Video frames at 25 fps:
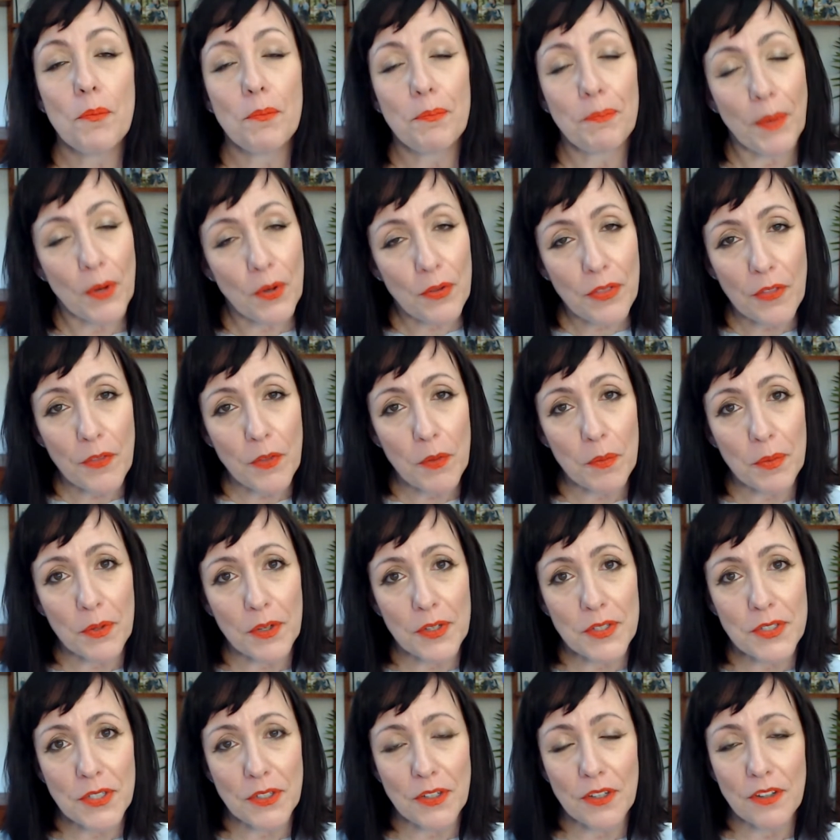Both of the
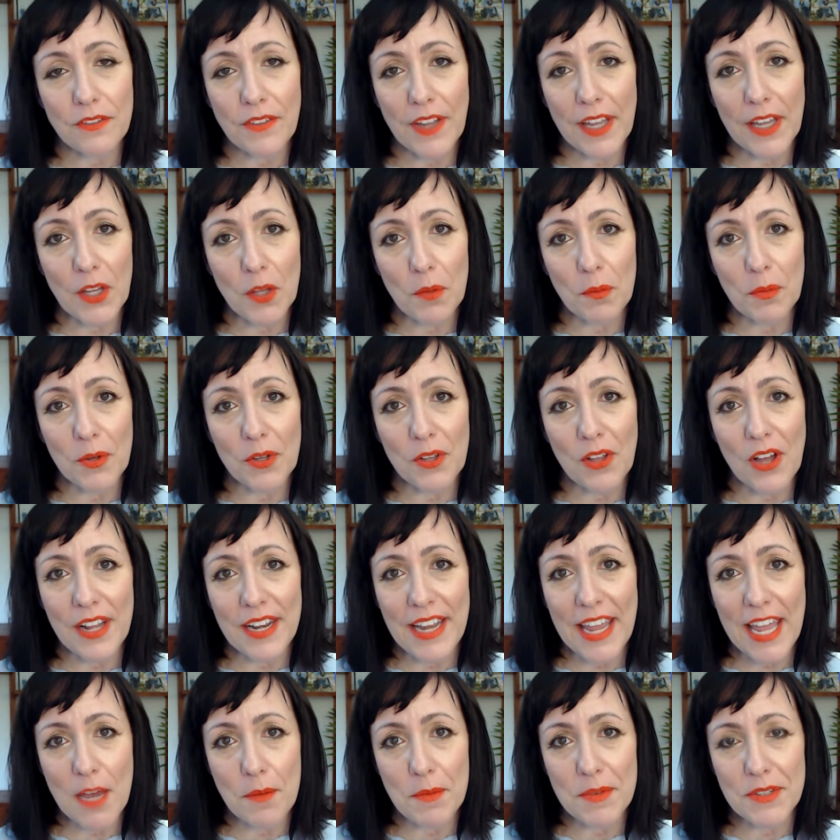books are available on
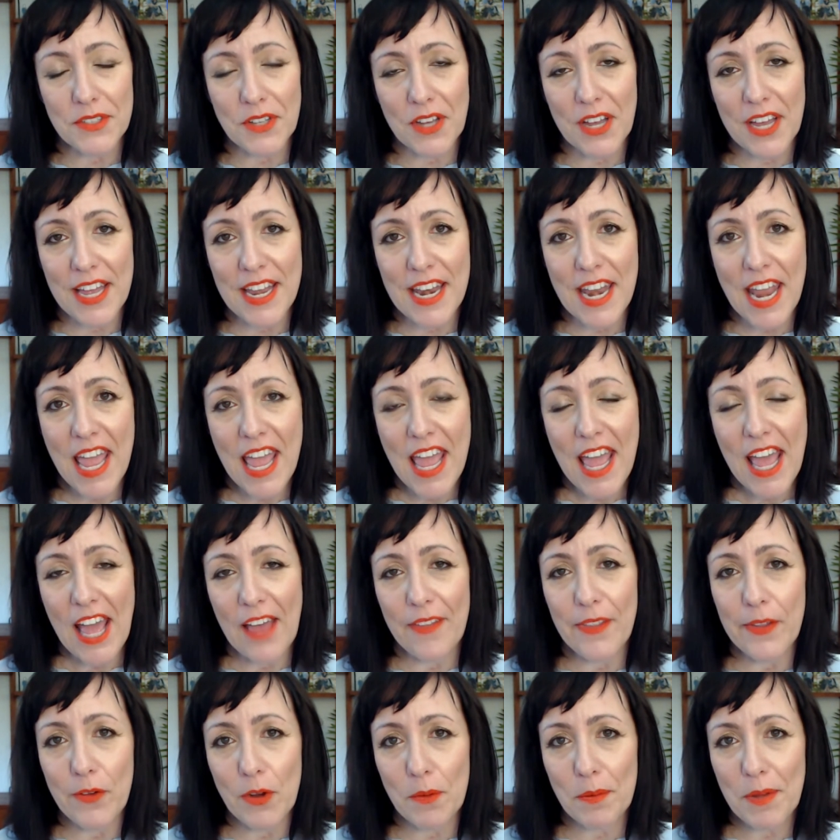Amazon,
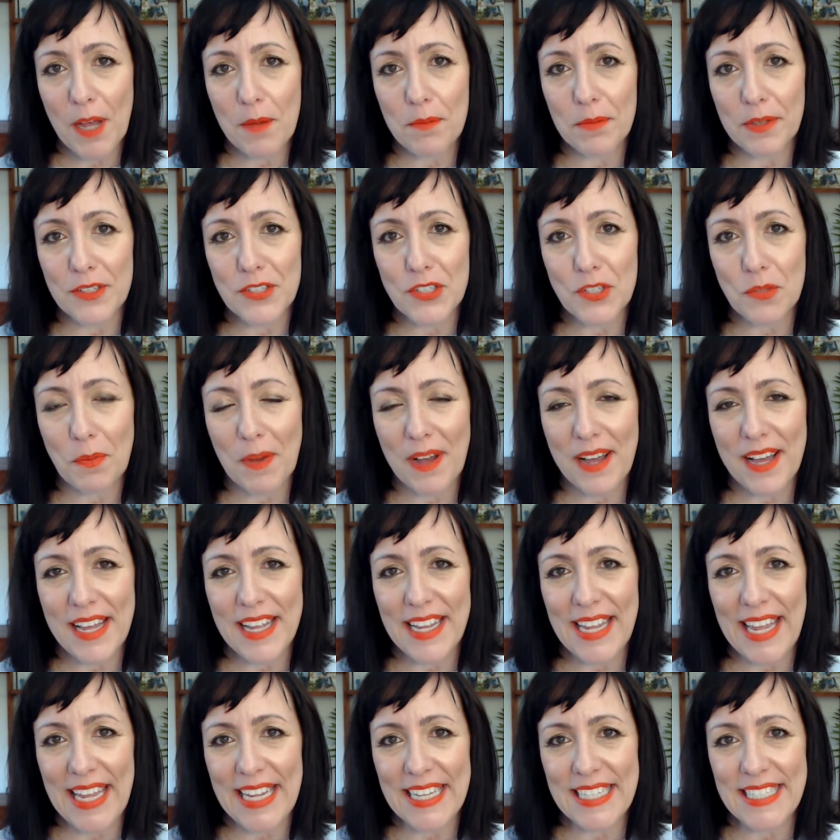and they were published
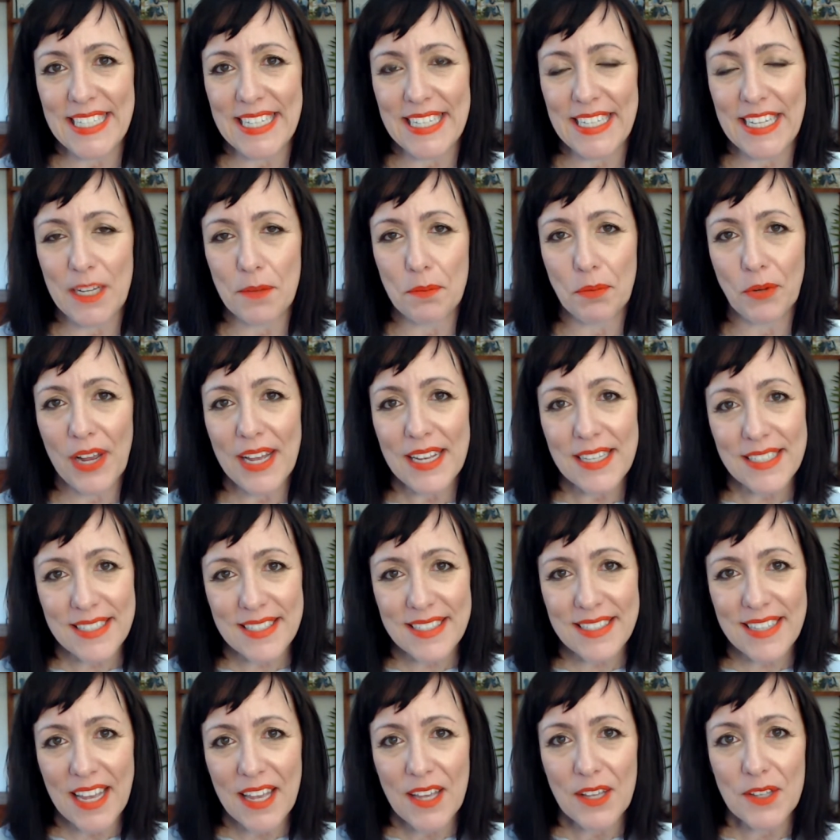by ATD
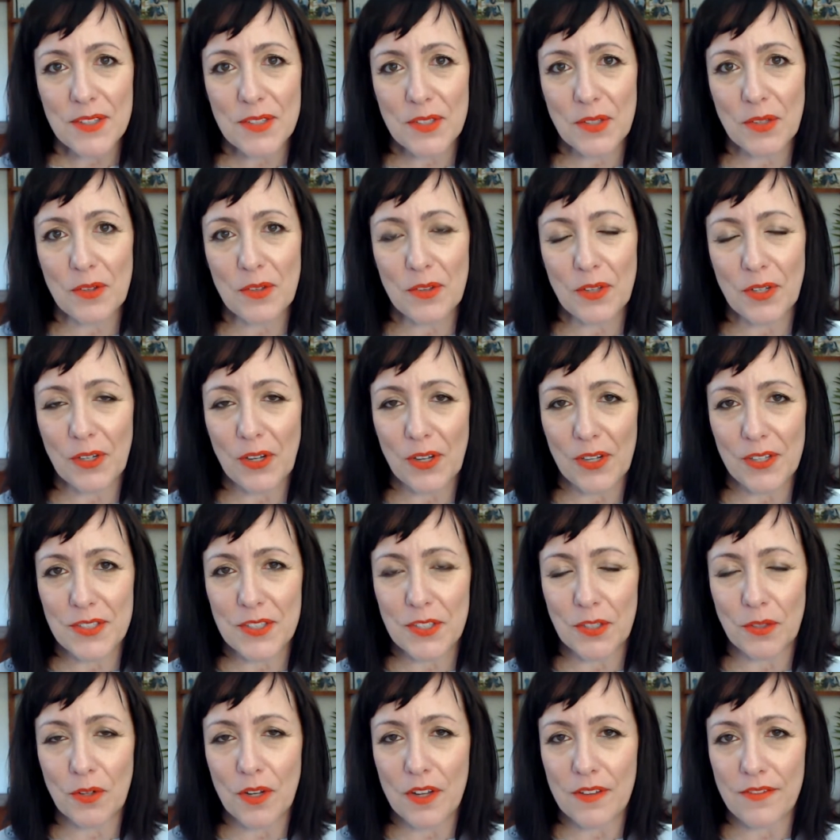Press. So they're
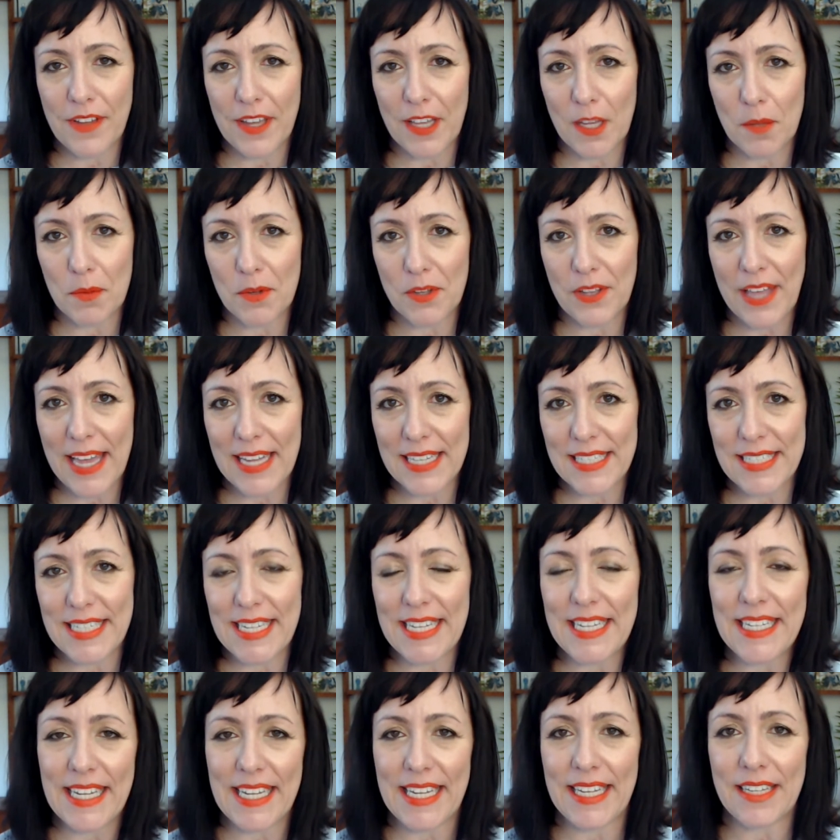also available at
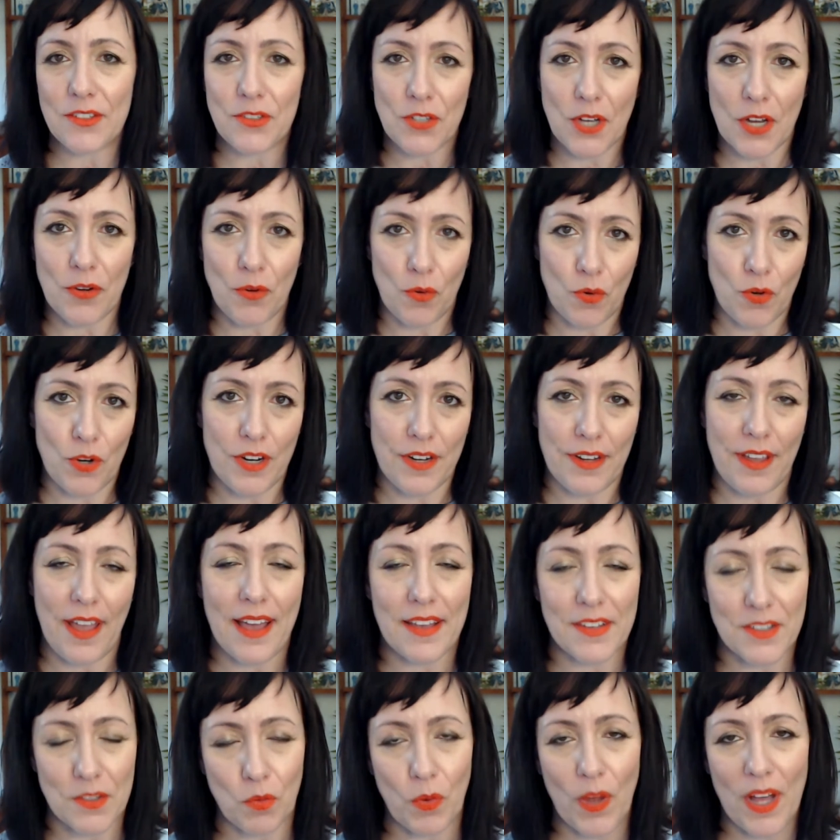td.org
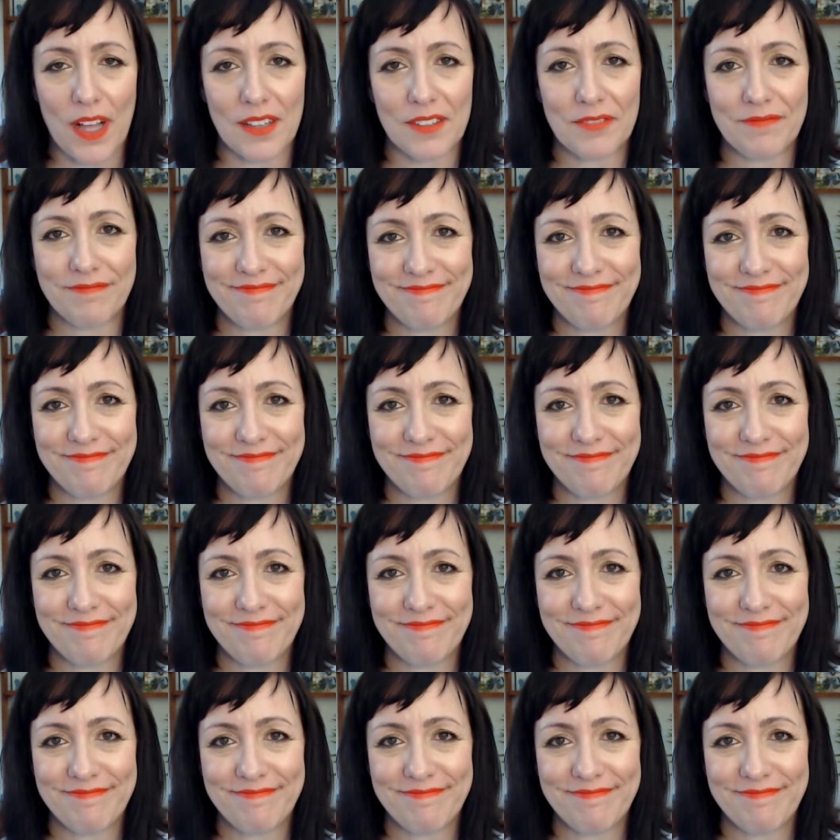as well.